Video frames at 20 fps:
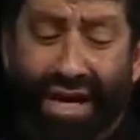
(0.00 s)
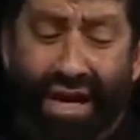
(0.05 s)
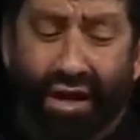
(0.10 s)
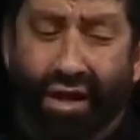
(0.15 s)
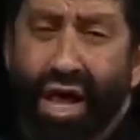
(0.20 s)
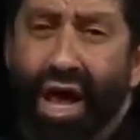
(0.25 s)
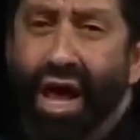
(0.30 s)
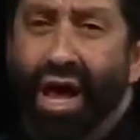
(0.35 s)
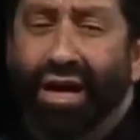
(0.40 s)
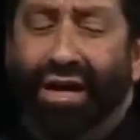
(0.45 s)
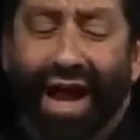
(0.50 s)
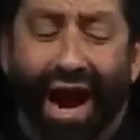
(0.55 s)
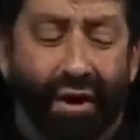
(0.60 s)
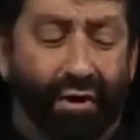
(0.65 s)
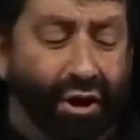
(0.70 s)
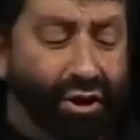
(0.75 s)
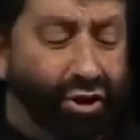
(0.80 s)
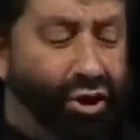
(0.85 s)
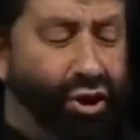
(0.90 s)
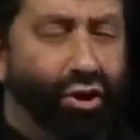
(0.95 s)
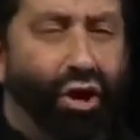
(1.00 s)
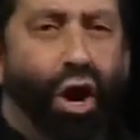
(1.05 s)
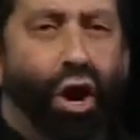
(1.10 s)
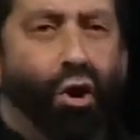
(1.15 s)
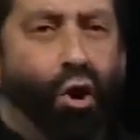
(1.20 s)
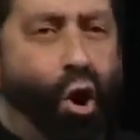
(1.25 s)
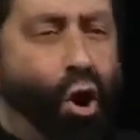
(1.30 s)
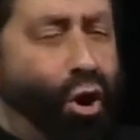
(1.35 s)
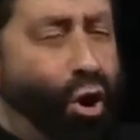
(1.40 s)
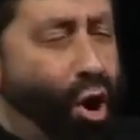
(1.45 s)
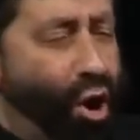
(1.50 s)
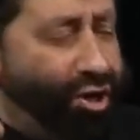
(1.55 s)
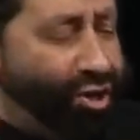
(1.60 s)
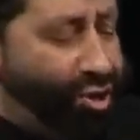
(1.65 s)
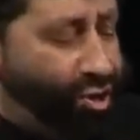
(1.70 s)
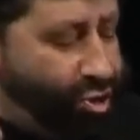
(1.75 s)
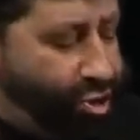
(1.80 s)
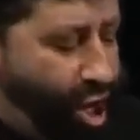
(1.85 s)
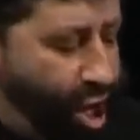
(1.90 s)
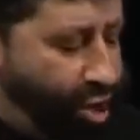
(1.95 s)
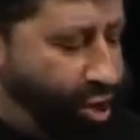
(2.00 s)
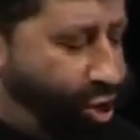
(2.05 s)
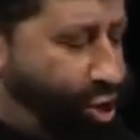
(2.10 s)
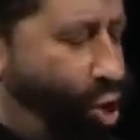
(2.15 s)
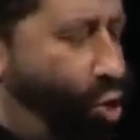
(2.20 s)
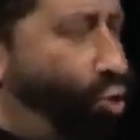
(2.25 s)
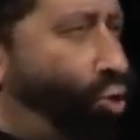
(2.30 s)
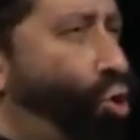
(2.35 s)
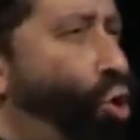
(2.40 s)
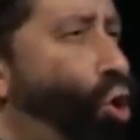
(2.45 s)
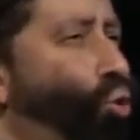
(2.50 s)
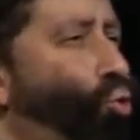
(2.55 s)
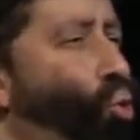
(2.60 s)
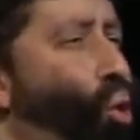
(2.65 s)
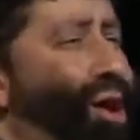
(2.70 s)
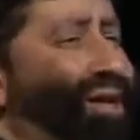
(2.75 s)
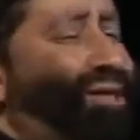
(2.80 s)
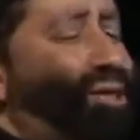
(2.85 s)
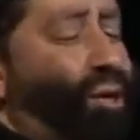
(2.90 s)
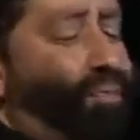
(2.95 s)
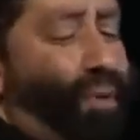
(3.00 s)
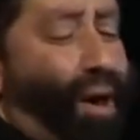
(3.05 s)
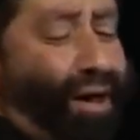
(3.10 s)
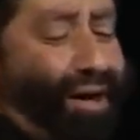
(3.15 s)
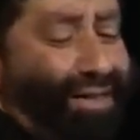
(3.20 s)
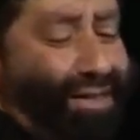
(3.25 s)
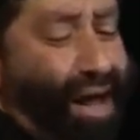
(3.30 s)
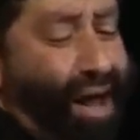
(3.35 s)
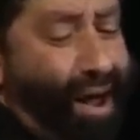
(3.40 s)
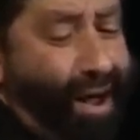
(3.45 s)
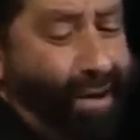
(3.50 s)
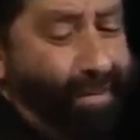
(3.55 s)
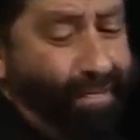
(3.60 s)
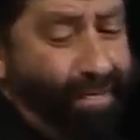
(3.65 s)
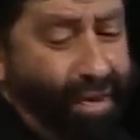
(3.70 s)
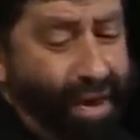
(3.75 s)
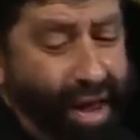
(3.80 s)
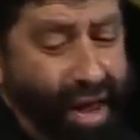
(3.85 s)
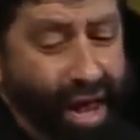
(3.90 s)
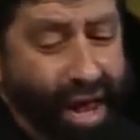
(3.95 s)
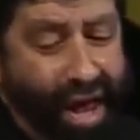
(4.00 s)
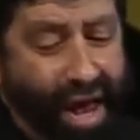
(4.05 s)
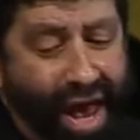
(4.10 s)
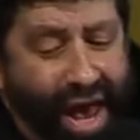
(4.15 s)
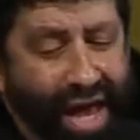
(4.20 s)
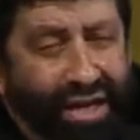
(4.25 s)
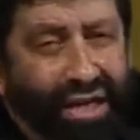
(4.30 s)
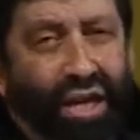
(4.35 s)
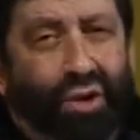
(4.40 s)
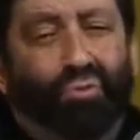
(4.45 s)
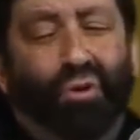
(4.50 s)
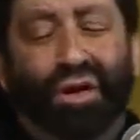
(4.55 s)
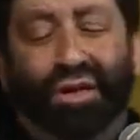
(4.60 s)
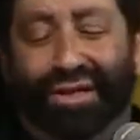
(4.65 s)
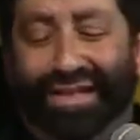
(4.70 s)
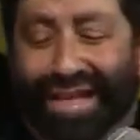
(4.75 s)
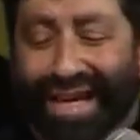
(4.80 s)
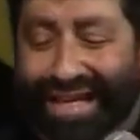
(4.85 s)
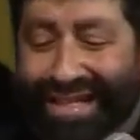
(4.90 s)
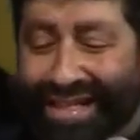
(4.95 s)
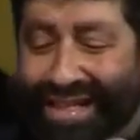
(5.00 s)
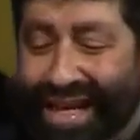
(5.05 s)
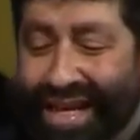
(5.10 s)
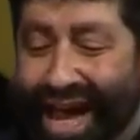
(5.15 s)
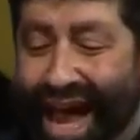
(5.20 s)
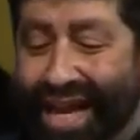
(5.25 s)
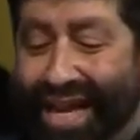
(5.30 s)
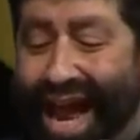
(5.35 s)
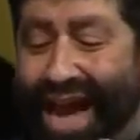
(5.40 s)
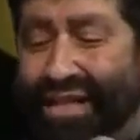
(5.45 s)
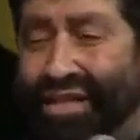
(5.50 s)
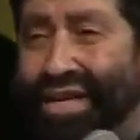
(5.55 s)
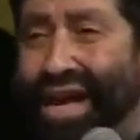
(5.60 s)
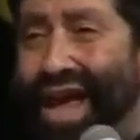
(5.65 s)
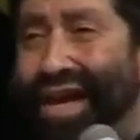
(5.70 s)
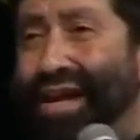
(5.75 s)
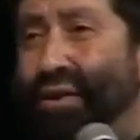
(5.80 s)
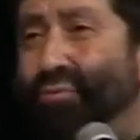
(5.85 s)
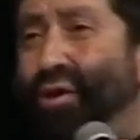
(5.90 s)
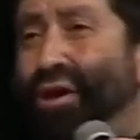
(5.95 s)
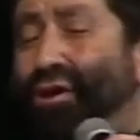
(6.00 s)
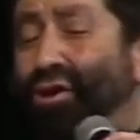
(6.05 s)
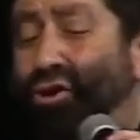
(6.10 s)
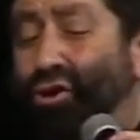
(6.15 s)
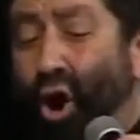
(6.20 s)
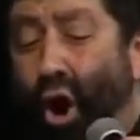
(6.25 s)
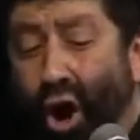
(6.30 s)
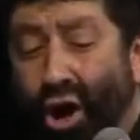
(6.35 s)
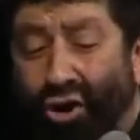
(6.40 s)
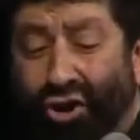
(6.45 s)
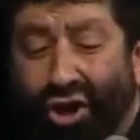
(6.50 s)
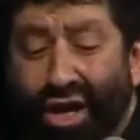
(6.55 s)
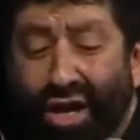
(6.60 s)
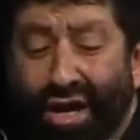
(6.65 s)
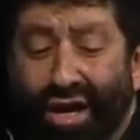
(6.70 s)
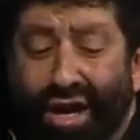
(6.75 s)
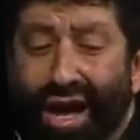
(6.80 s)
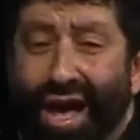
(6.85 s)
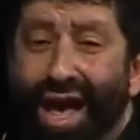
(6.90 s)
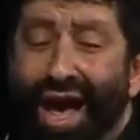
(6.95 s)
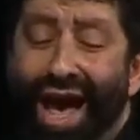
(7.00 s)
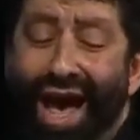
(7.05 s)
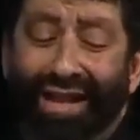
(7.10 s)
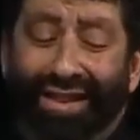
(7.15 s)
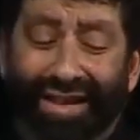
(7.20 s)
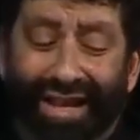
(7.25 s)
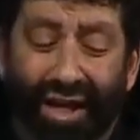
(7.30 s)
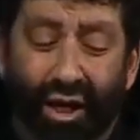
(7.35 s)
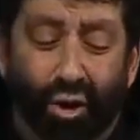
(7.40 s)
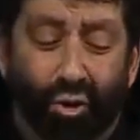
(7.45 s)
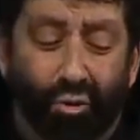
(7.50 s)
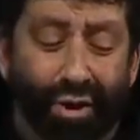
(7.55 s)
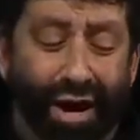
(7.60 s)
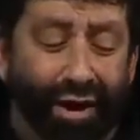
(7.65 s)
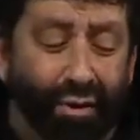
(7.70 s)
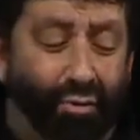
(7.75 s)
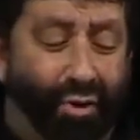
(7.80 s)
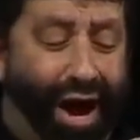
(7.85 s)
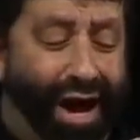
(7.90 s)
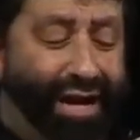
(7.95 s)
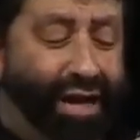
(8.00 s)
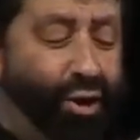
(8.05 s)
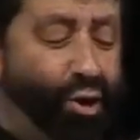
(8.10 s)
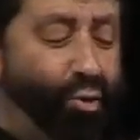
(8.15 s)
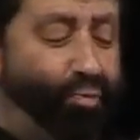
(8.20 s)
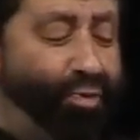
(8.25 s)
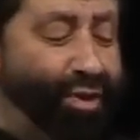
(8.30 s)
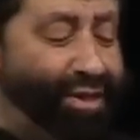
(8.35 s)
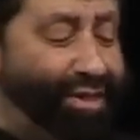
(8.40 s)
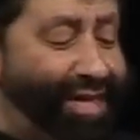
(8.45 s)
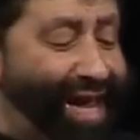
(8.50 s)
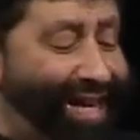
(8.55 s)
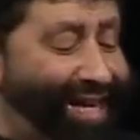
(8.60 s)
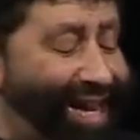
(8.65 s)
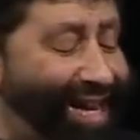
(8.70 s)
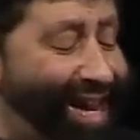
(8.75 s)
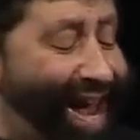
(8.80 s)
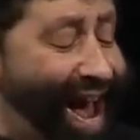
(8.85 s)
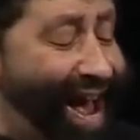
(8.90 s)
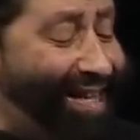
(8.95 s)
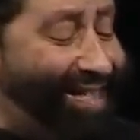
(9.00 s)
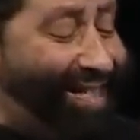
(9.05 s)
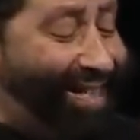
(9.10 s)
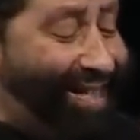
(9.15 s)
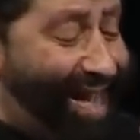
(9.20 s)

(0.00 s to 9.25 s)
tale character or a, a, show called Once Upon a Time ended with Disney and actually ended with Dorothy and Little Red Riding Hood presented as